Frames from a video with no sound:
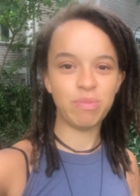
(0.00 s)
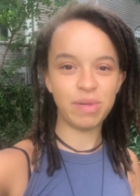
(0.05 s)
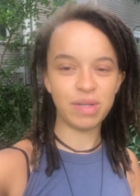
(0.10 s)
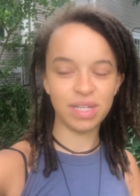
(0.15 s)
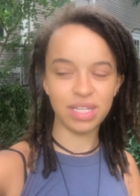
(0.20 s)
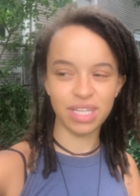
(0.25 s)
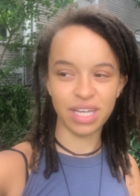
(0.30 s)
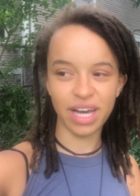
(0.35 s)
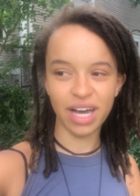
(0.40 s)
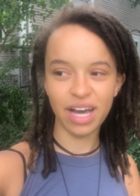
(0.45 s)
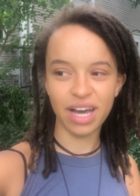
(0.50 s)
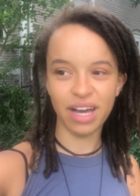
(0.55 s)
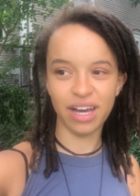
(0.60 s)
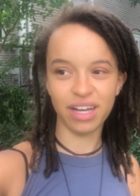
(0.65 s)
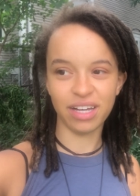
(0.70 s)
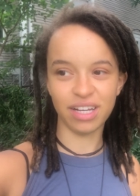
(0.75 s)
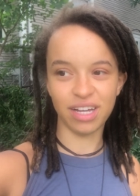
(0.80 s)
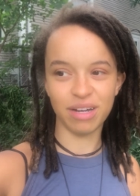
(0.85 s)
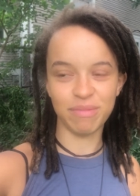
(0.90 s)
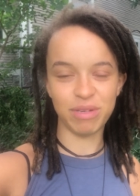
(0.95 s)
But yeah,
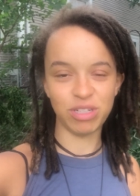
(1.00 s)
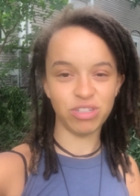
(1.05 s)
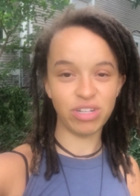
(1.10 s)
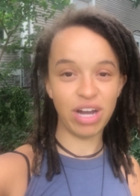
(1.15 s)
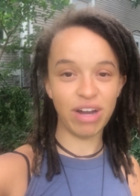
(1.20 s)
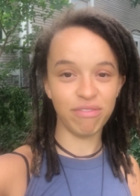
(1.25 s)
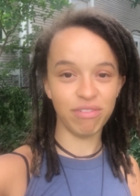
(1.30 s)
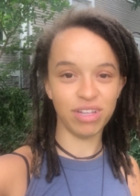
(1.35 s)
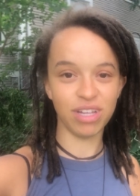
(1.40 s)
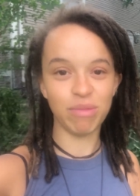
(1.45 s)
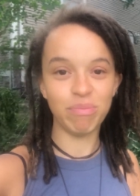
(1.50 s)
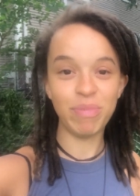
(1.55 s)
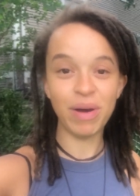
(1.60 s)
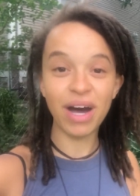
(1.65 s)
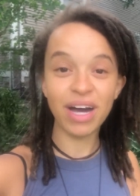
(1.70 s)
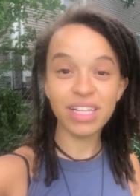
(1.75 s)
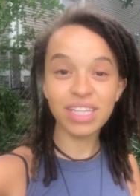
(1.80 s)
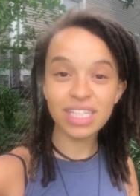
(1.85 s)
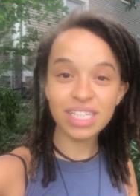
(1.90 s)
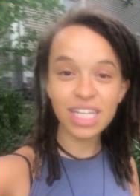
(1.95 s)
I got my traveling
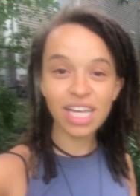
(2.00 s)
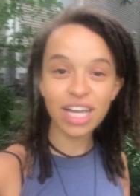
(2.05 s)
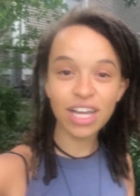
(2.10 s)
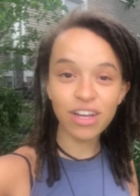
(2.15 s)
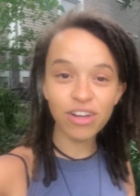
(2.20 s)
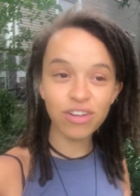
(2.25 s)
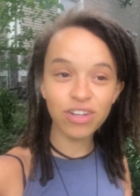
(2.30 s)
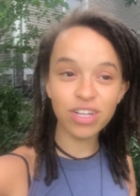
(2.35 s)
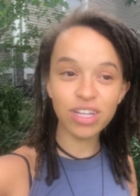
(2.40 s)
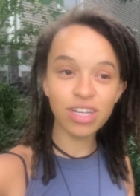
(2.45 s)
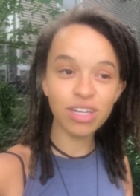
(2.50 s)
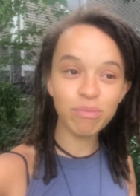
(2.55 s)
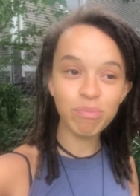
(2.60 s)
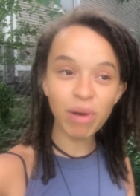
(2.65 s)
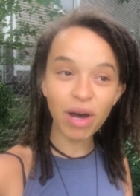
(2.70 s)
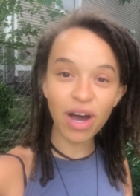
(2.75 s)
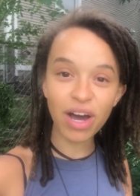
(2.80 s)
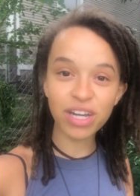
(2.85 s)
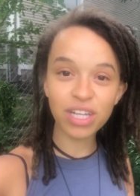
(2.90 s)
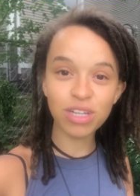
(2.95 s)
apothecary,
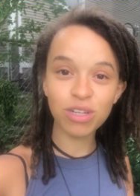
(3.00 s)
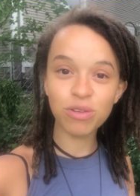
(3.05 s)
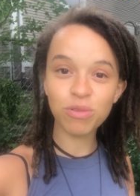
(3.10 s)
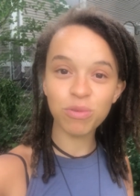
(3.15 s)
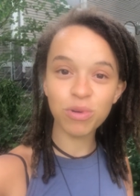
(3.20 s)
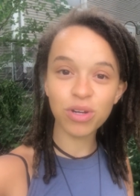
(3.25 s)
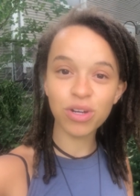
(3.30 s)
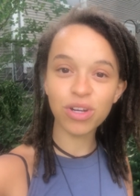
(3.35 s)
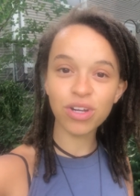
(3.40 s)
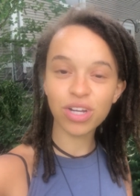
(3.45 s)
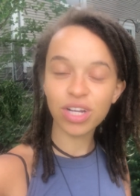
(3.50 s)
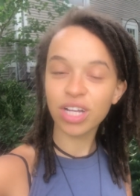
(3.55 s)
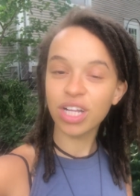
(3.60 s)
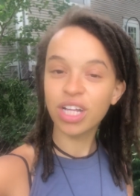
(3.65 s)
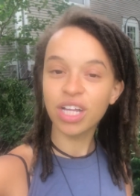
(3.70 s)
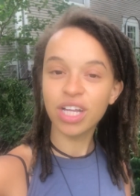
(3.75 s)
body work,